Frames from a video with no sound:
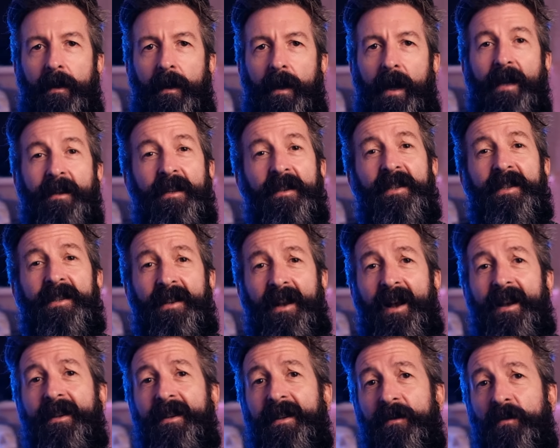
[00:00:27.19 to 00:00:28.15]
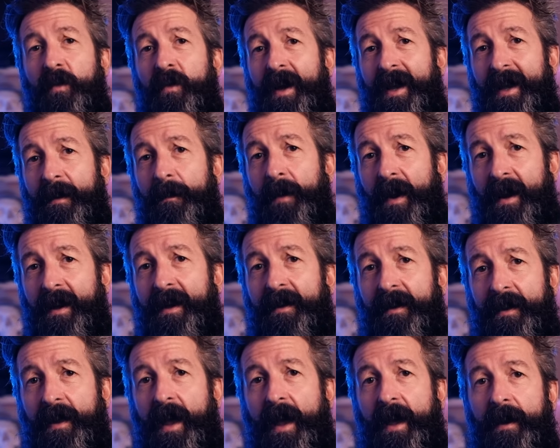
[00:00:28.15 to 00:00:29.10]
I decided way back
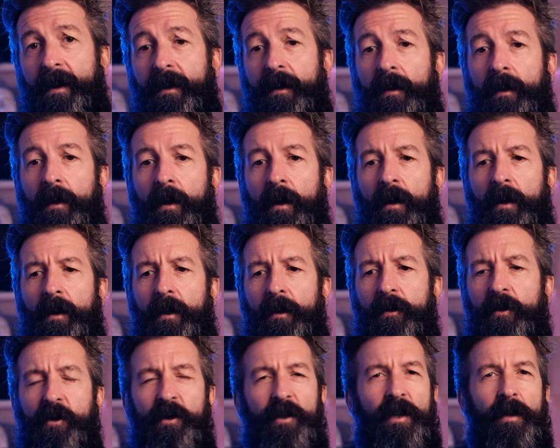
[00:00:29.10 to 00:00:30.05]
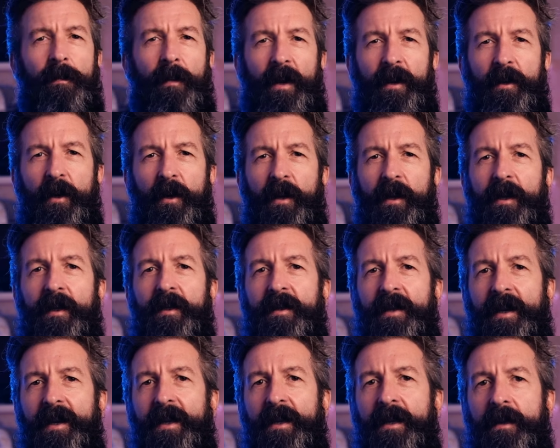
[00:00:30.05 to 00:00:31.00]
then, just in my early
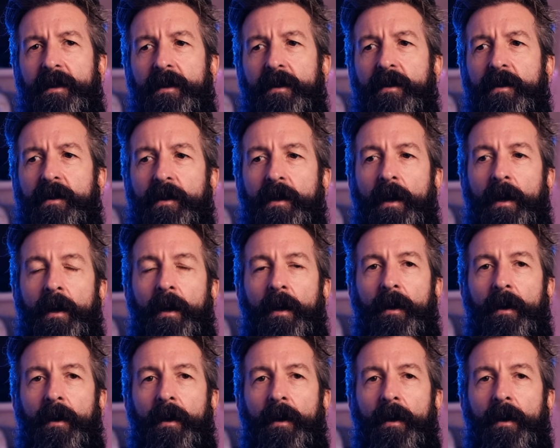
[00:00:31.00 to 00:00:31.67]
teens,